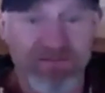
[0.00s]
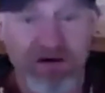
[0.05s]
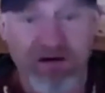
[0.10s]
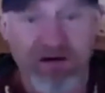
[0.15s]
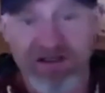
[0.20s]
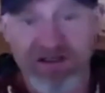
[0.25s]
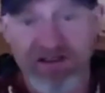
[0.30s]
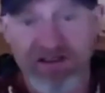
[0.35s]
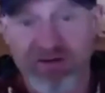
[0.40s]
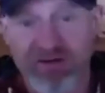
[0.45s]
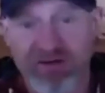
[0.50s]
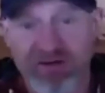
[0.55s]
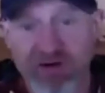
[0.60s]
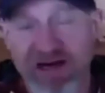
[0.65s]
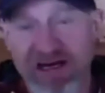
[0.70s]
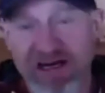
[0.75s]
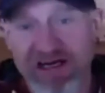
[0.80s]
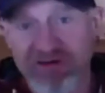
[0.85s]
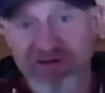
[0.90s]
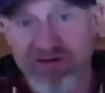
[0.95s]
like training
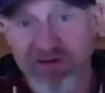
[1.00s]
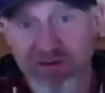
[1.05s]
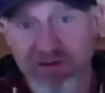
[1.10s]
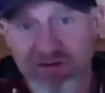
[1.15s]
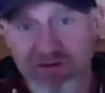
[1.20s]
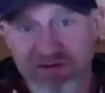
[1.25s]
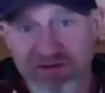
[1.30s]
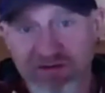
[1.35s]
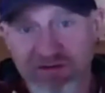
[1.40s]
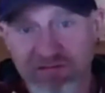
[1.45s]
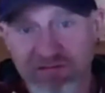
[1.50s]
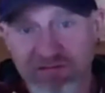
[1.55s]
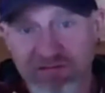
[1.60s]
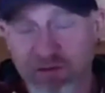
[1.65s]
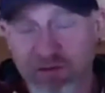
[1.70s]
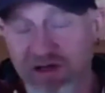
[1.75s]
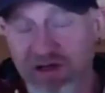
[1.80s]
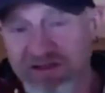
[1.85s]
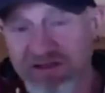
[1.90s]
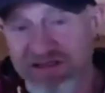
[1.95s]
astronauts. And why
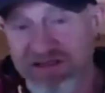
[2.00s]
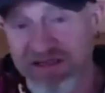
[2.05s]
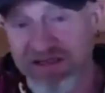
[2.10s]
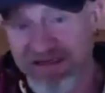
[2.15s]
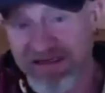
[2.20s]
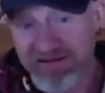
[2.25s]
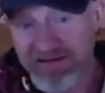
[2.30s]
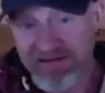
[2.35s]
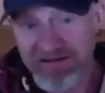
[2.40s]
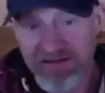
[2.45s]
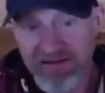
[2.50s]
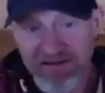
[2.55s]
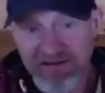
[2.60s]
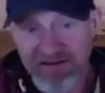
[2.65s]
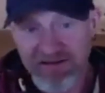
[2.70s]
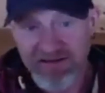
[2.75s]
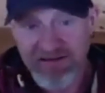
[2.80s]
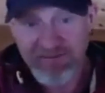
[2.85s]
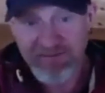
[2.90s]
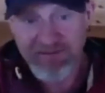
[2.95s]
do I say that?
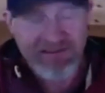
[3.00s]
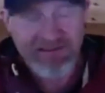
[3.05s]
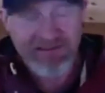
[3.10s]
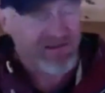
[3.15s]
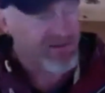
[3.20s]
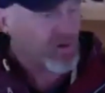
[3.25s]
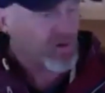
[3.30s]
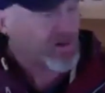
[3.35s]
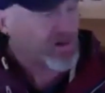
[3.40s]
Because one of